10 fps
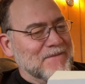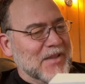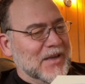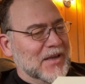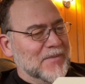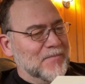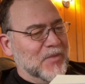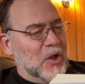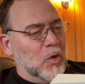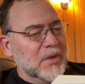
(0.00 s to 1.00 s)

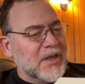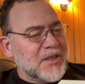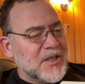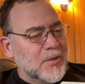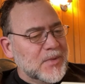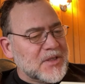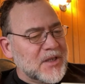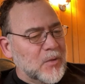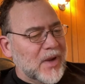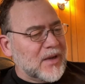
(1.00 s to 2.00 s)
The only
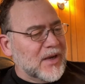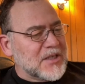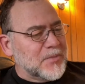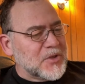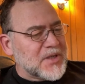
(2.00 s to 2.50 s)
continuously recognizable